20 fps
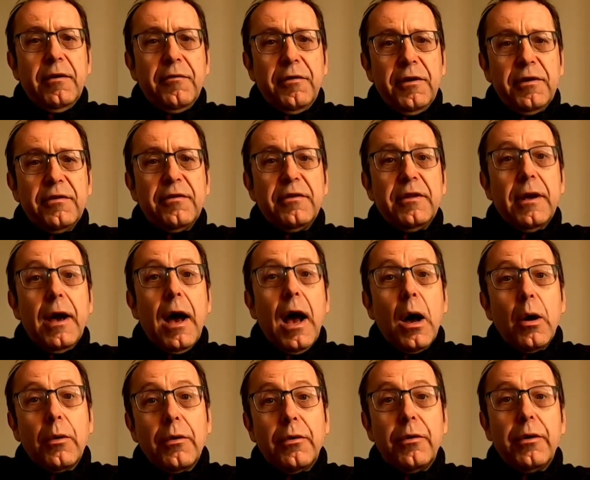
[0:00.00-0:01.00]
fits the
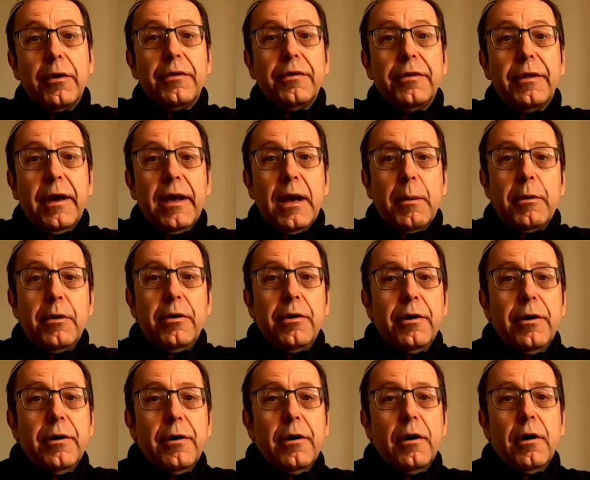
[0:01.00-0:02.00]
outer
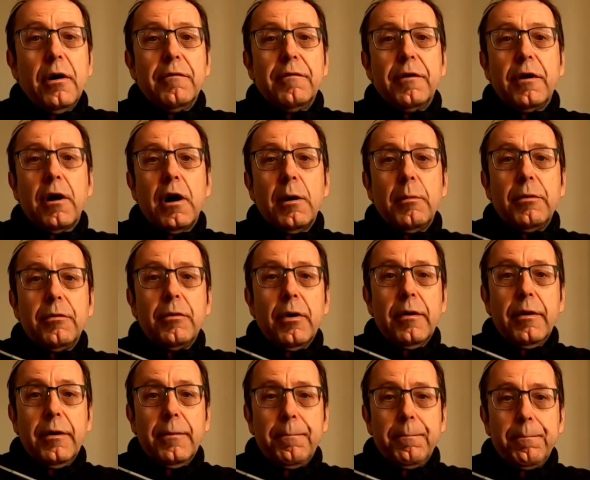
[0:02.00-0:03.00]
diameter of the carbon
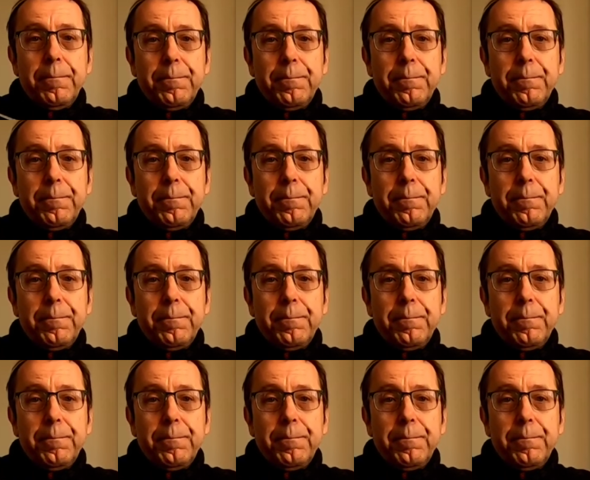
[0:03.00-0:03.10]
rod.